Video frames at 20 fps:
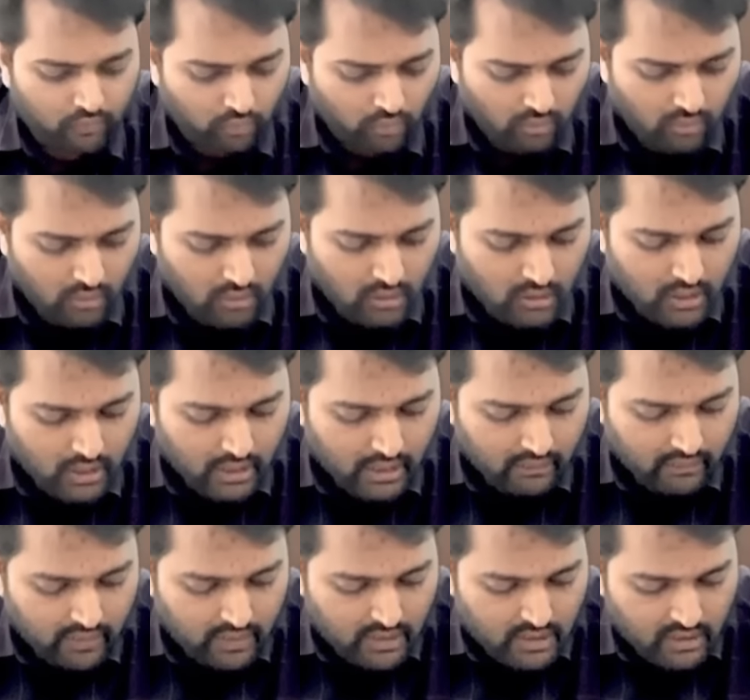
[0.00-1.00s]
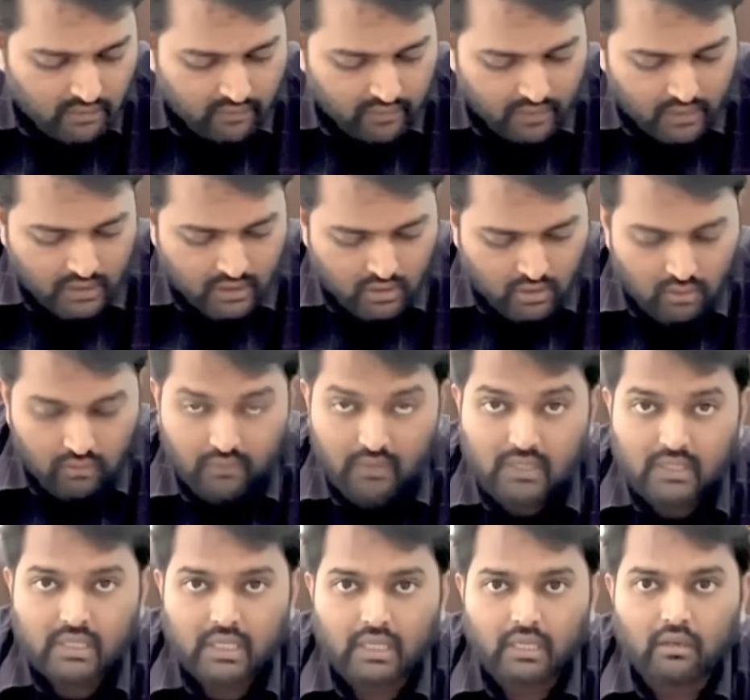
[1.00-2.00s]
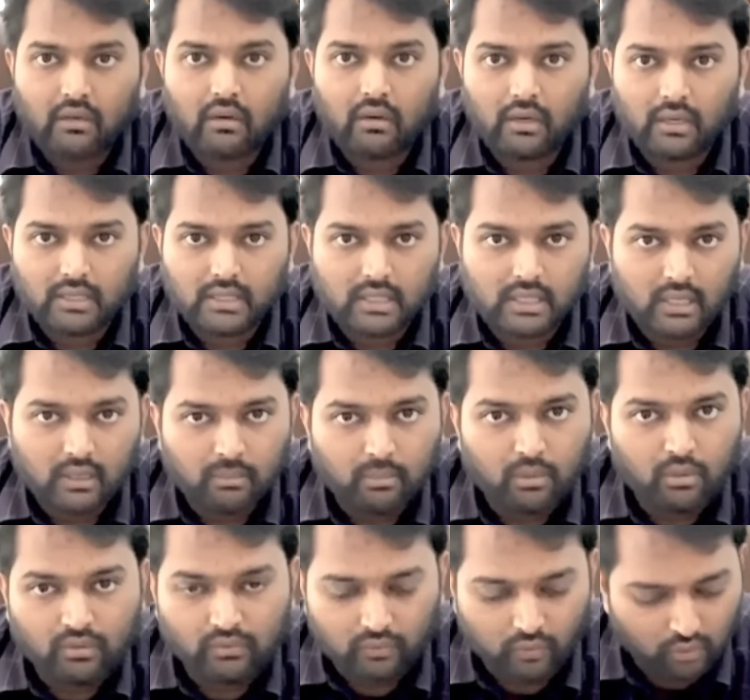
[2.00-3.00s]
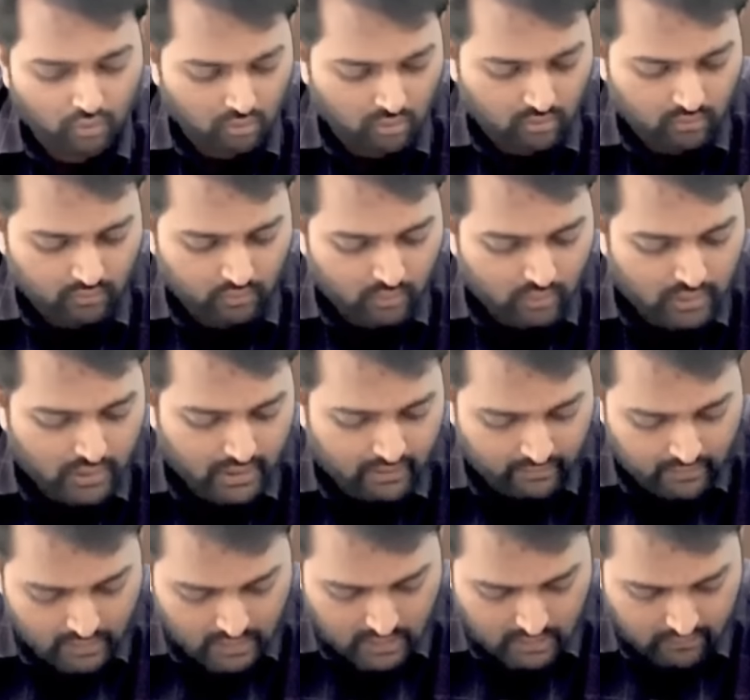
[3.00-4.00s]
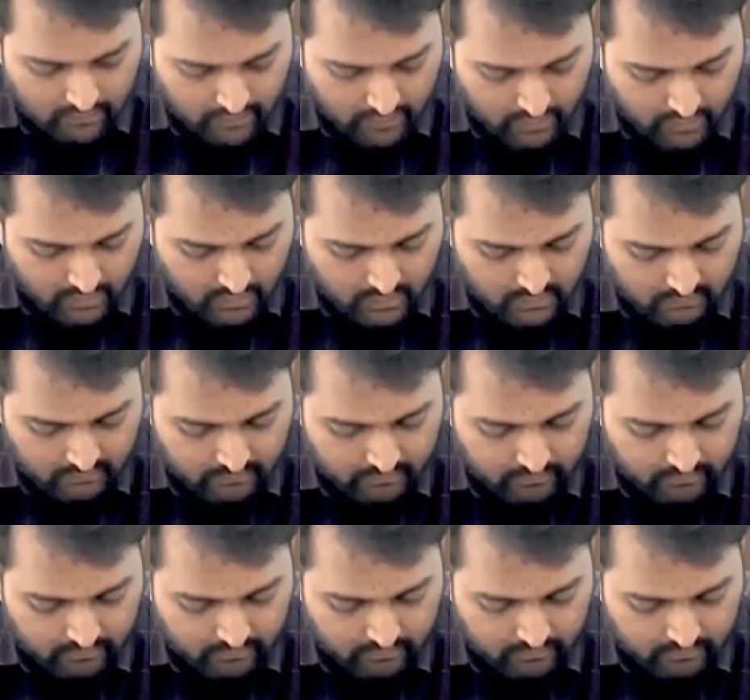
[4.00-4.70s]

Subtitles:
full diversification of a securities in a portfolio. Full diversification.